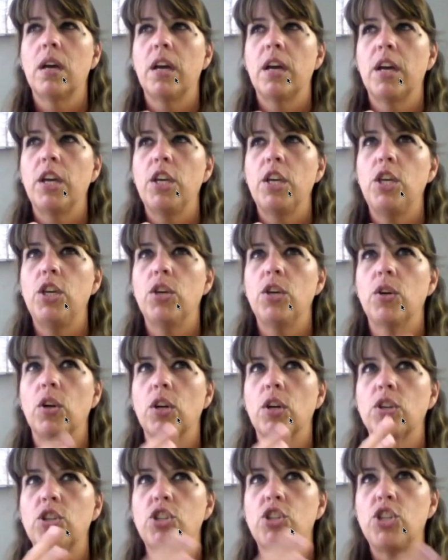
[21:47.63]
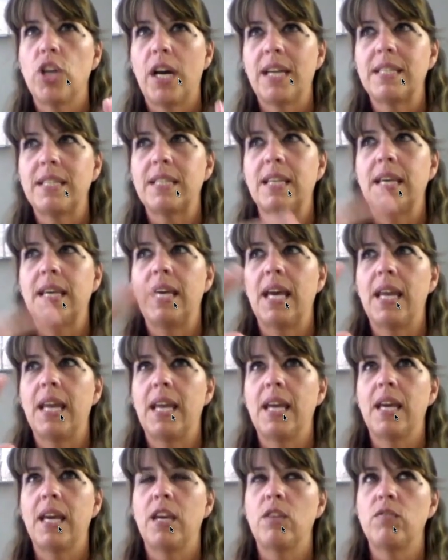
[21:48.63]
you've
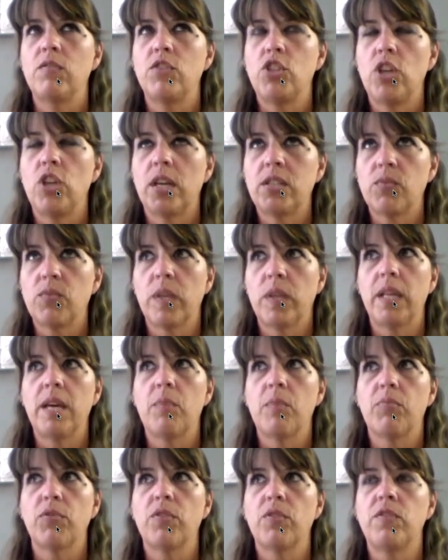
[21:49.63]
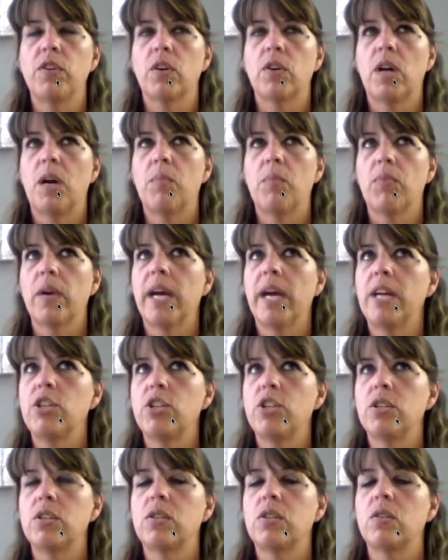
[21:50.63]
just really improved your comprehension
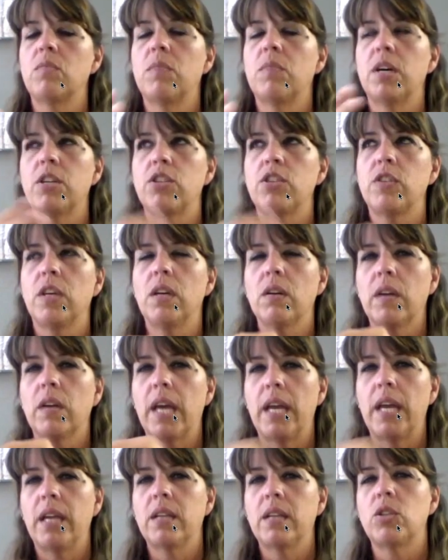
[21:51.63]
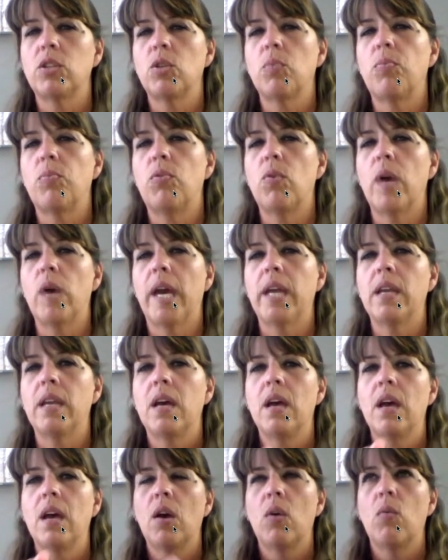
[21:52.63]
so much that you're getting to the point
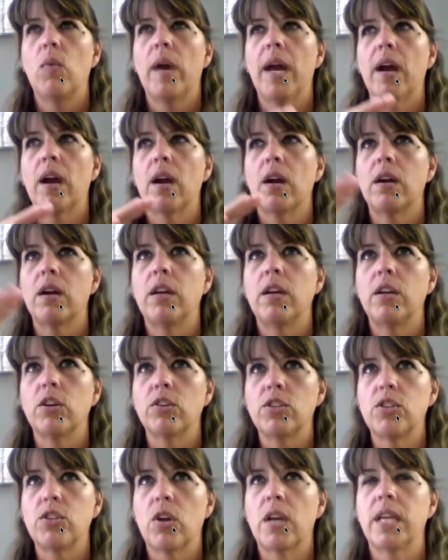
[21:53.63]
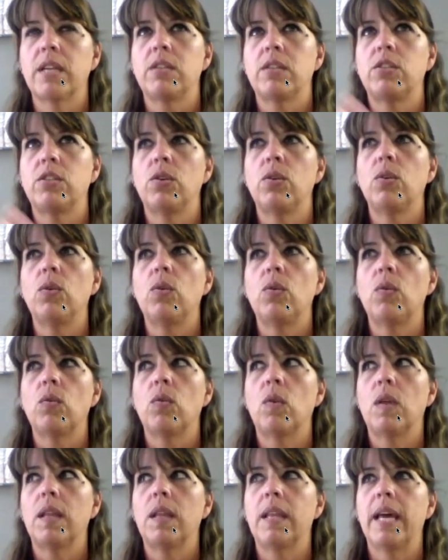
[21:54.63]
where you're starting to
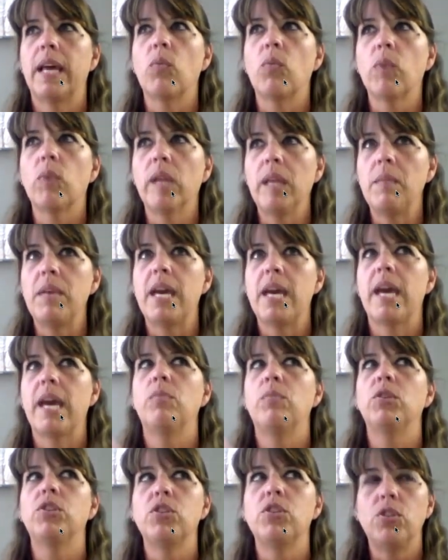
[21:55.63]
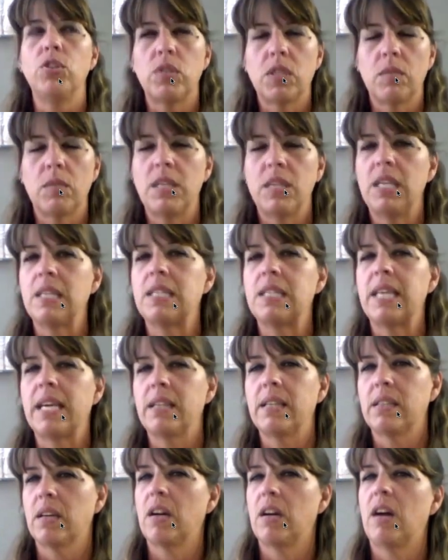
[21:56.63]
really be able to do some of these things in
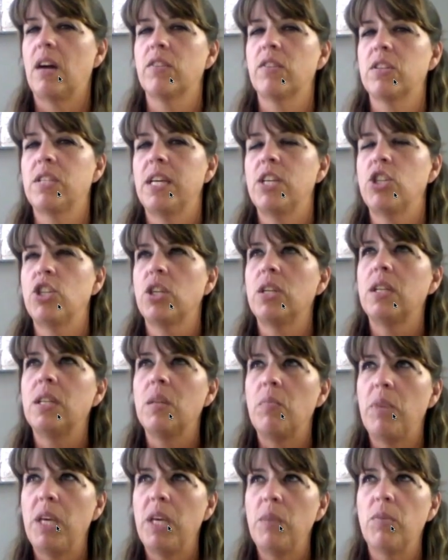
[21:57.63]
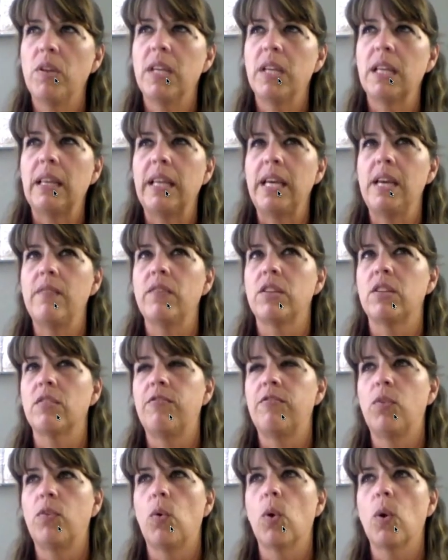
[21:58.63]
conversation. And the people that leave at the
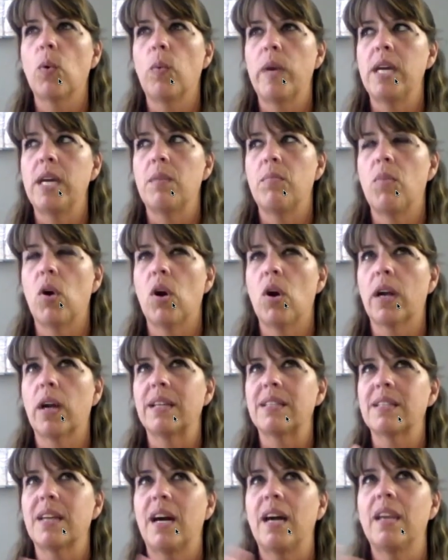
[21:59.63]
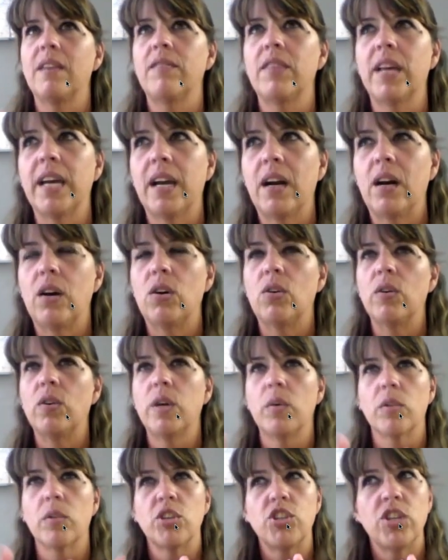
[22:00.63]
4-week mark, it's kind of like, oh, you were
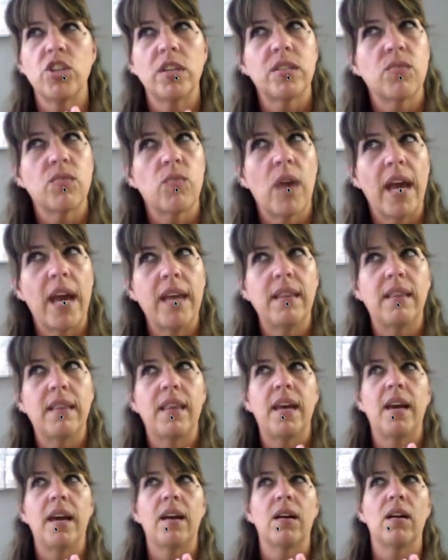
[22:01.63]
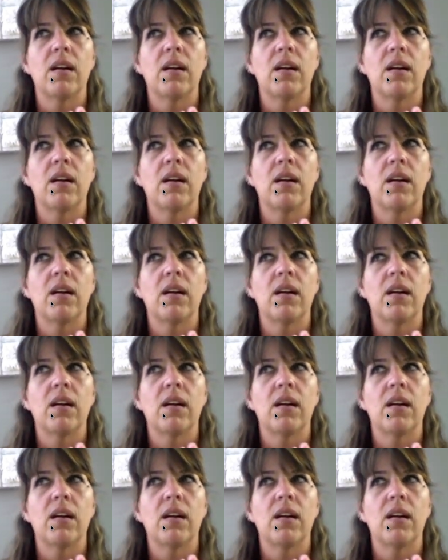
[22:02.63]
just right there